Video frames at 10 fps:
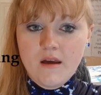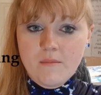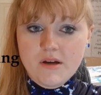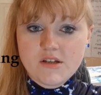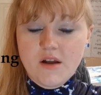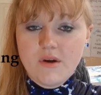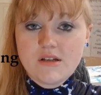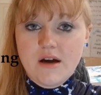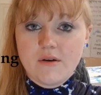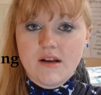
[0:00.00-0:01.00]
By slowing
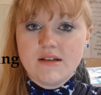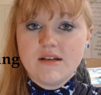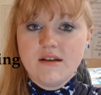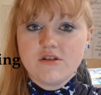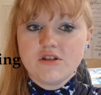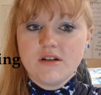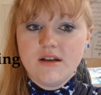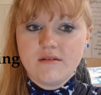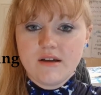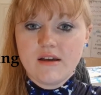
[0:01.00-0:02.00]
down and
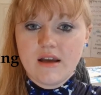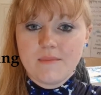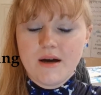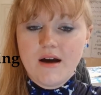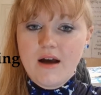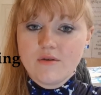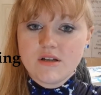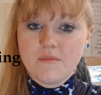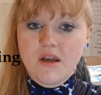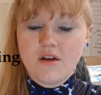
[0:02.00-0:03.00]
intentionally thinking about how
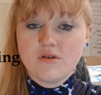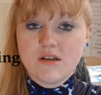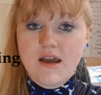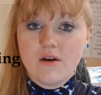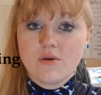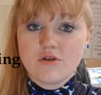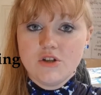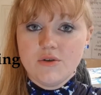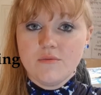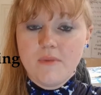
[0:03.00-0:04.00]
something you say or
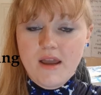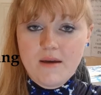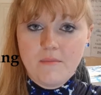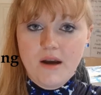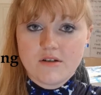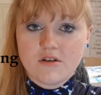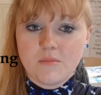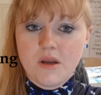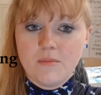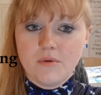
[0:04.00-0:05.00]
do may impact other
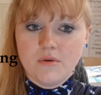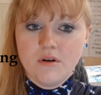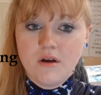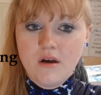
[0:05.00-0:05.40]
people,